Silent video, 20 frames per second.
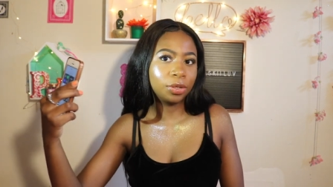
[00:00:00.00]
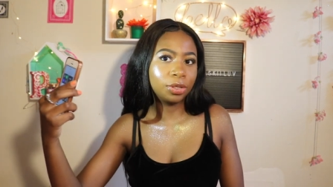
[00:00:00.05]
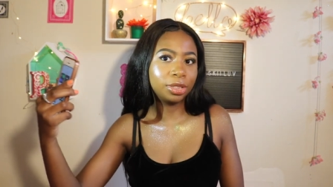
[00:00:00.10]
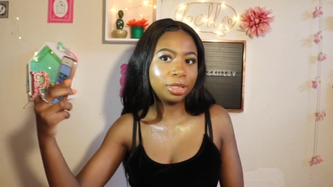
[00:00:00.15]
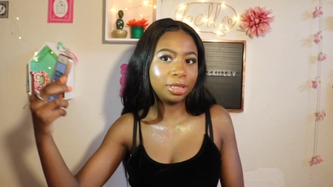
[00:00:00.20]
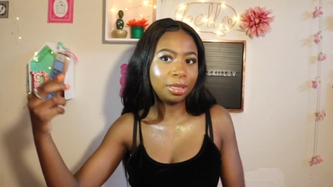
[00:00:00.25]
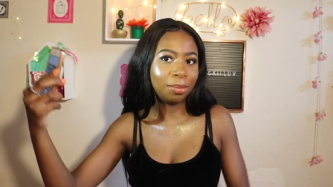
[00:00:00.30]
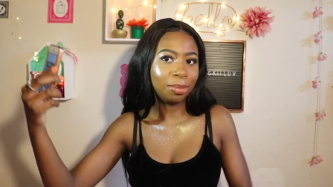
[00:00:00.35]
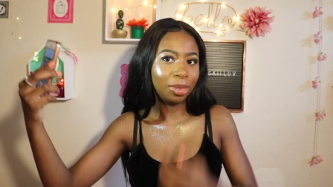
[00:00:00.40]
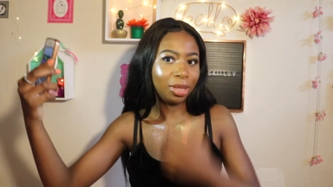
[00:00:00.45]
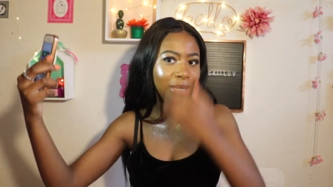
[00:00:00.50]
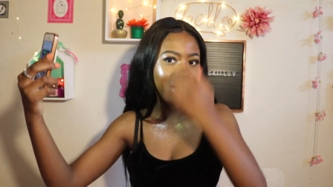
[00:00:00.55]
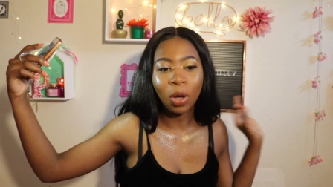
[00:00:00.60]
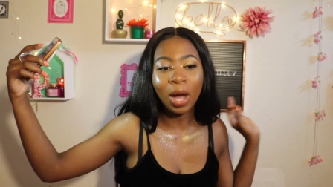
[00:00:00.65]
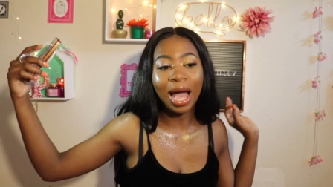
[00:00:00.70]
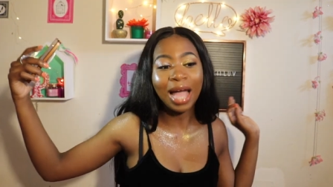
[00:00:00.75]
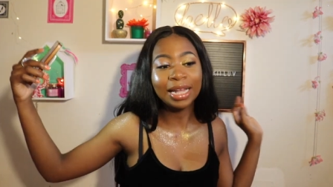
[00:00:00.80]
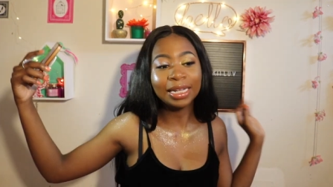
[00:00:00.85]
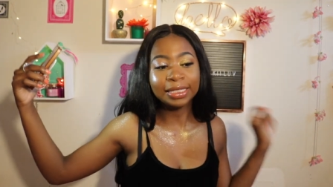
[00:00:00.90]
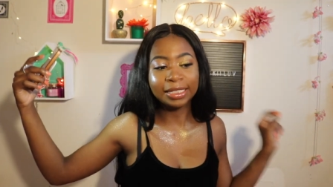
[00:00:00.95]
or something. But
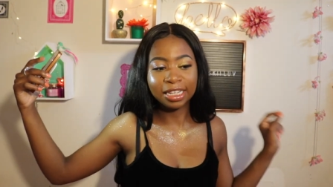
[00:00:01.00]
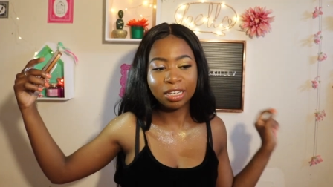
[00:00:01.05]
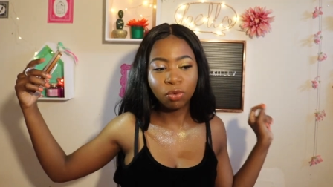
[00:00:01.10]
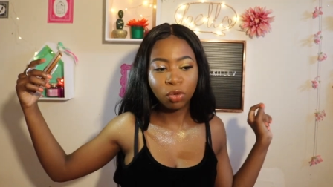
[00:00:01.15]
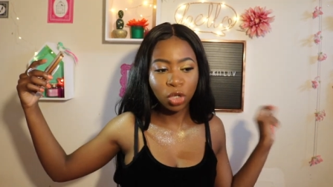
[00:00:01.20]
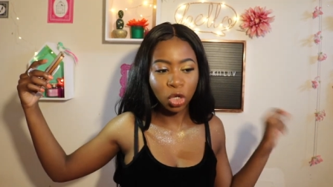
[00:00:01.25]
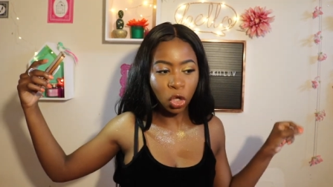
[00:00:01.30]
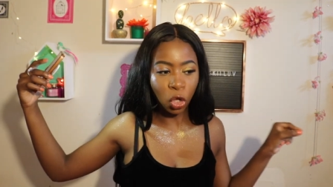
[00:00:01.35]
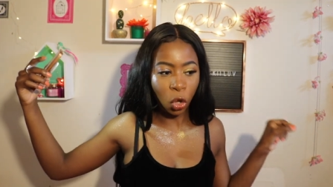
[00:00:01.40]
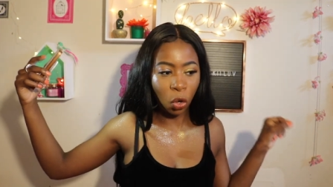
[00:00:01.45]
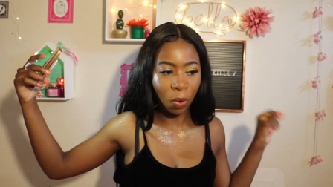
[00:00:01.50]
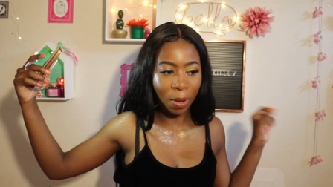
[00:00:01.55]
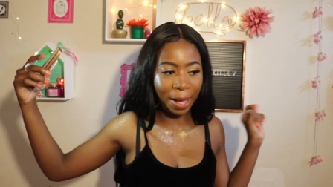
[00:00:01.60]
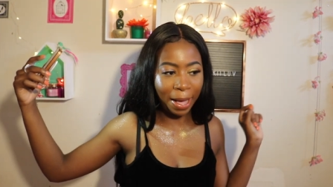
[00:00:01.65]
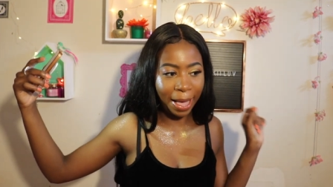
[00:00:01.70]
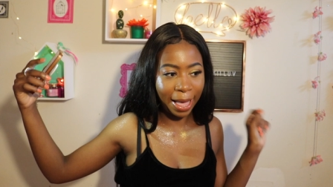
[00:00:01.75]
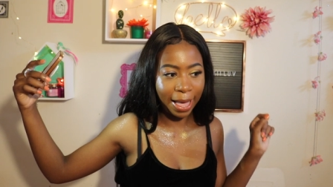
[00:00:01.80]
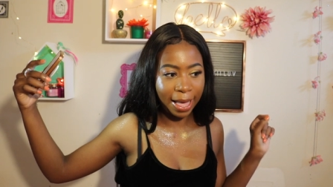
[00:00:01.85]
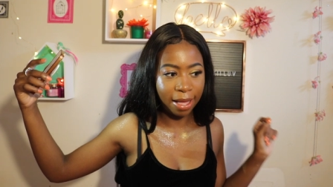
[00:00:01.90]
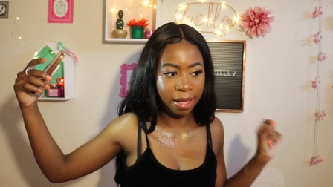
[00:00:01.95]
I did want to go
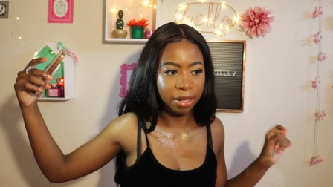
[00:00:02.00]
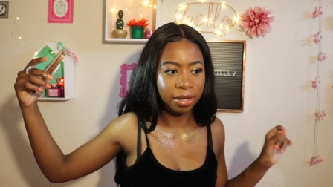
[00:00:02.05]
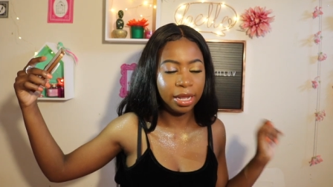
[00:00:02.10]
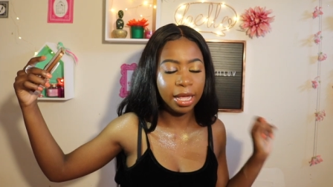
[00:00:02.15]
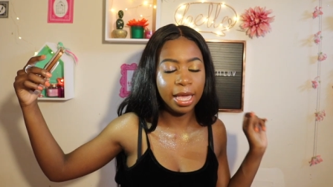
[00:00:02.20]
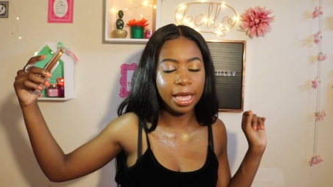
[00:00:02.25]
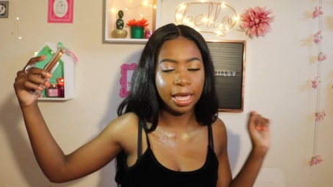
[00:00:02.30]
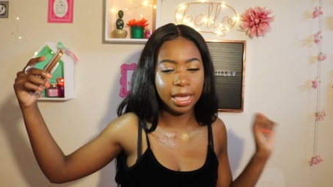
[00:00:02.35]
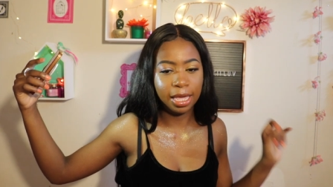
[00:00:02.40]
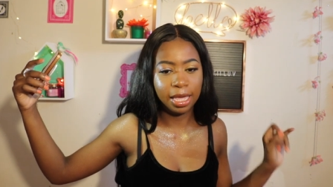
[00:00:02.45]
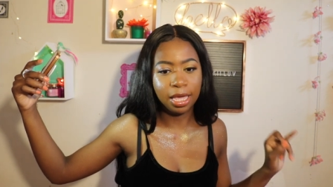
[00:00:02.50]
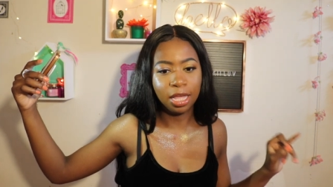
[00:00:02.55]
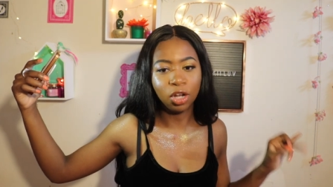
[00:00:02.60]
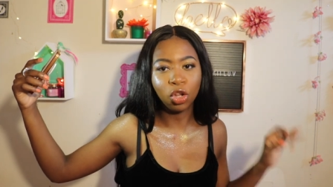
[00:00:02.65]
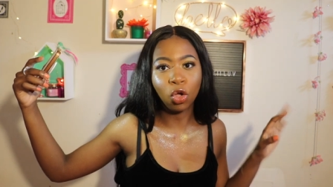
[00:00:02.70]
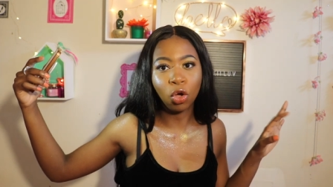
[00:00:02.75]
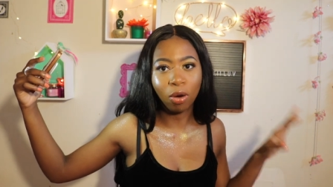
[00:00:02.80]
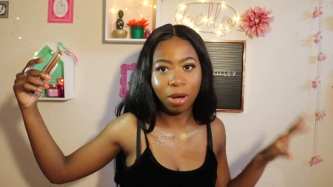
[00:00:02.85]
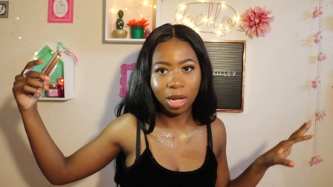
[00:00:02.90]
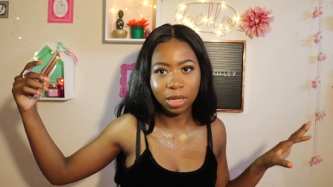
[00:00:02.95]
ahead
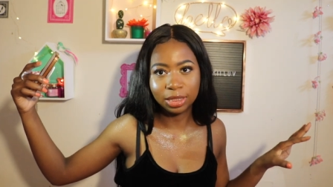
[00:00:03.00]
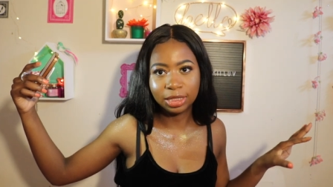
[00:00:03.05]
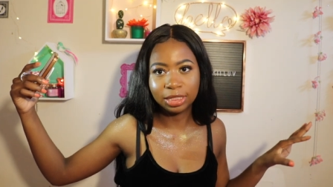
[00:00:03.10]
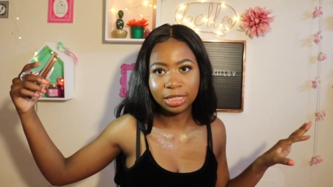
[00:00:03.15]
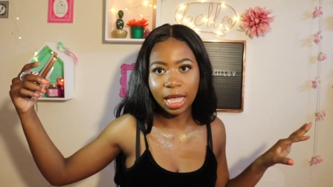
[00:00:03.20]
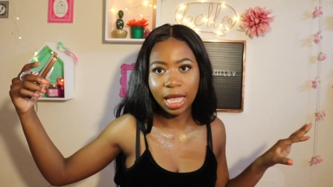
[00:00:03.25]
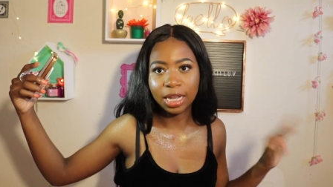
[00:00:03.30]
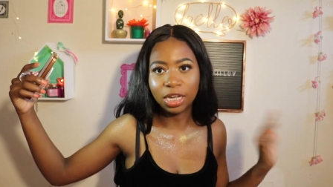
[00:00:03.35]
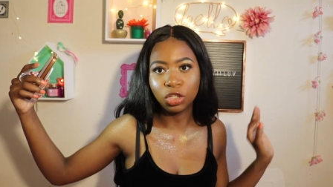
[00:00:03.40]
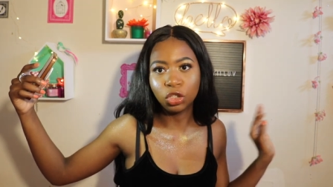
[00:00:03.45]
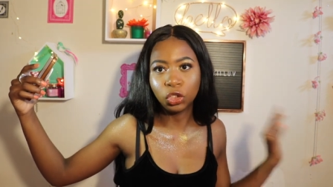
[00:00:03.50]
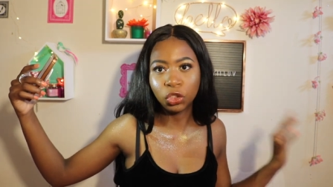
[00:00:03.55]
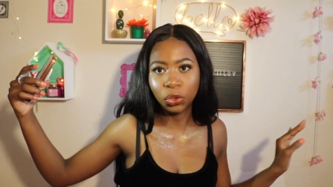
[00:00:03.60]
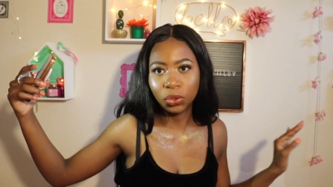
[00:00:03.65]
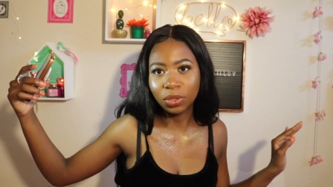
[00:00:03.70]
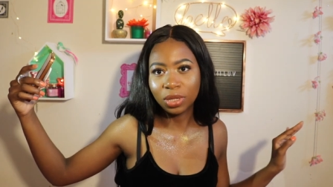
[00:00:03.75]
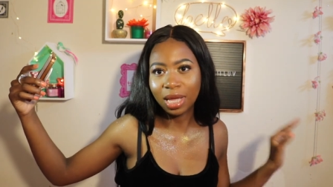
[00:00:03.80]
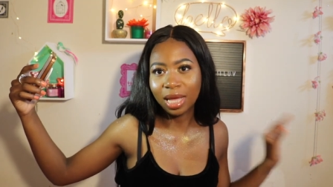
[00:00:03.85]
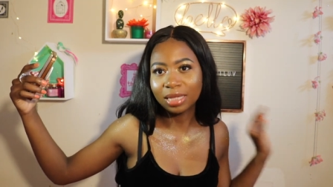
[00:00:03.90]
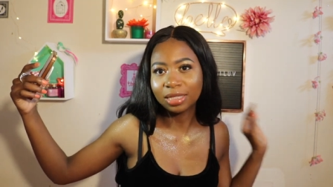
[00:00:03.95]
and go outside and show
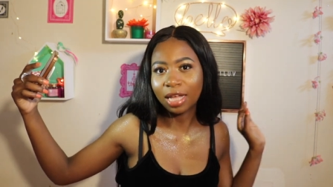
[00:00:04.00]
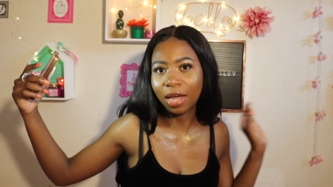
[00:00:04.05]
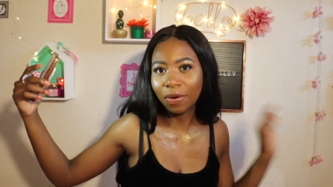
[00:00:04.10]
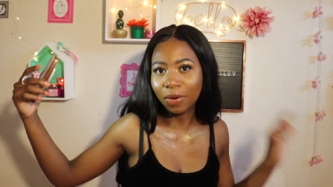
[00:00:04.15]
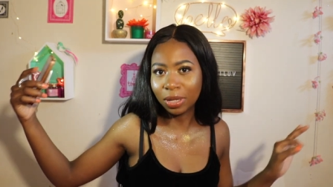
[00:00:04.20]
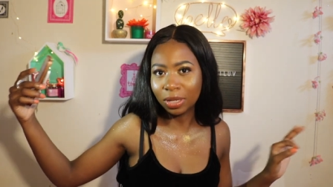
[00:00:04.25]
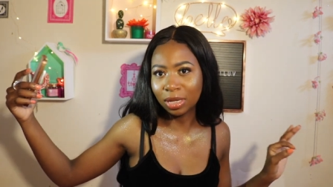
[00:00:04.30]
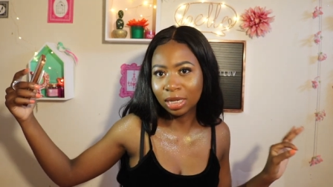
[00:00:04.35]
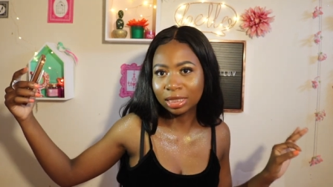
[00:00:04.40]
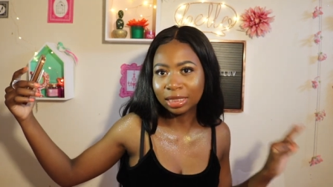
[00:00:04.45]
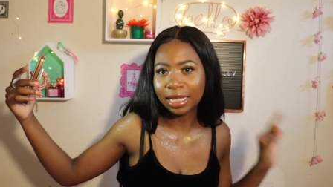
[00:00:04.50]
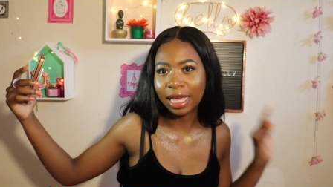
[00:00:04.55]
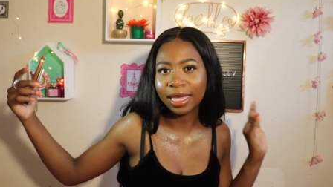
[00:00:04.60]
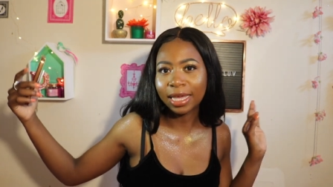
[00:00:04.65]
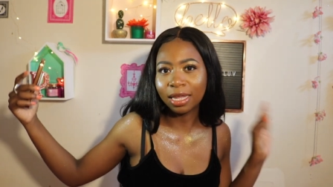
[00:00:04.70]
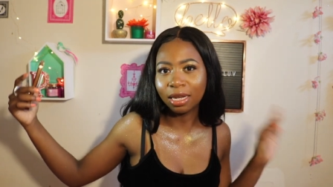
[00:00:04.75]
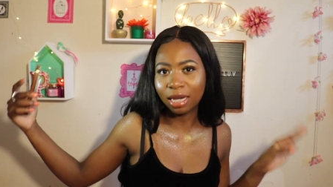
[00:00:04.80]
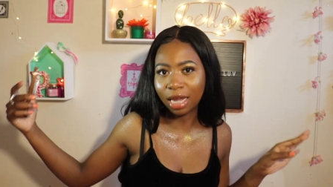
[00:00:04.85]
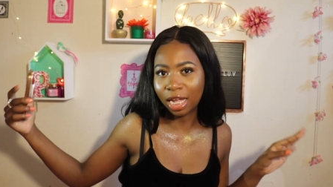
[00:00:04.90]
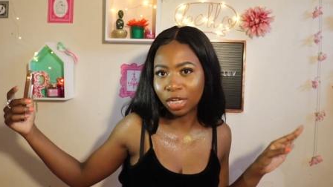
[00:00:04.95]
you guys how it looks
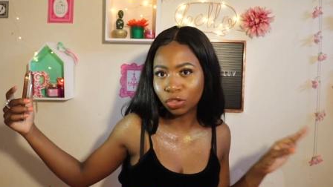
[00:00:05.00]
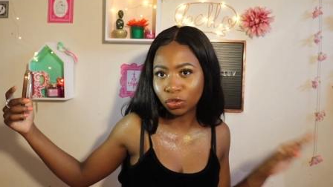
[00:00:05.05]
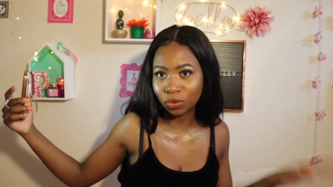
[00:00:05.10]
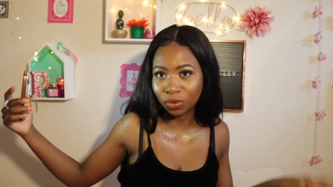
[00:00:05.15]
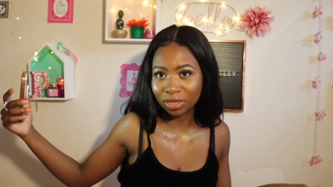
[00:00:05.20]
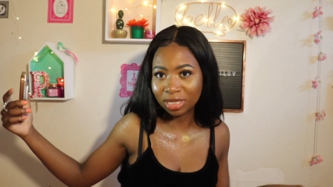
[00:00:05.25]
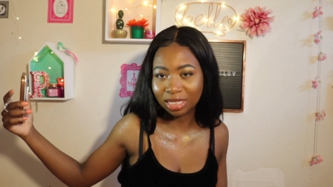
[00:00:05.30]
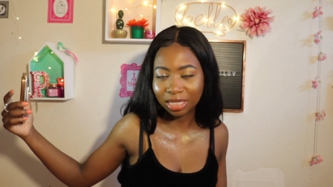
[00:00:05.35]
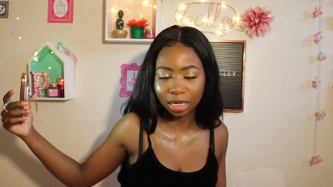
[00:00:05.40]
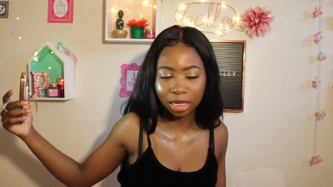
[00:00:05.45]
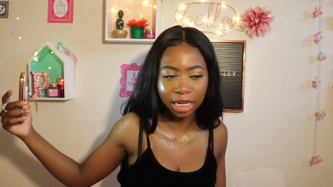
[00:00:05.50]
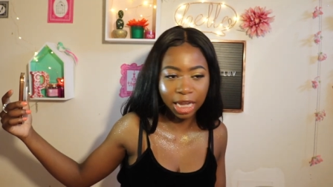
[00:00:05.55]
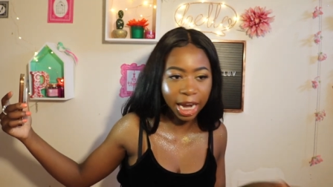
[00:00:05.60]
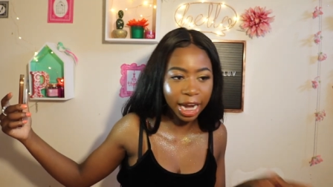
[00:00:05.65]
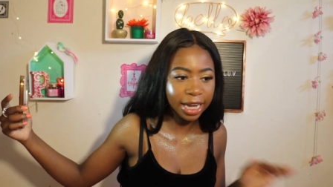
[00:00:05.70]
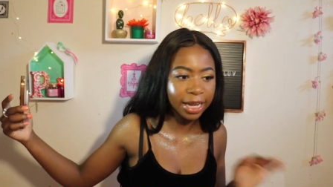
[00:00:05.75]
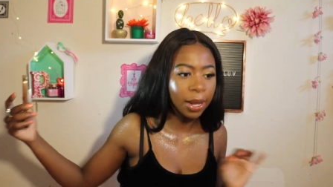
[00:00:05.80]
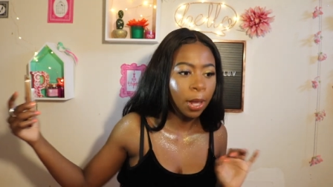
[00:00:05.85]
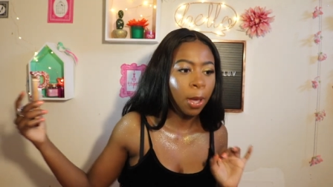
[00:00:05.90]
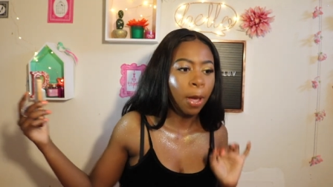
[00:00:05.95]
like in natural
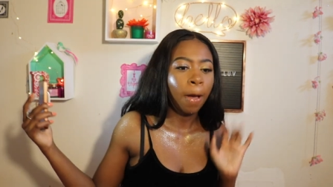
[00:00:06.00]
sunlight.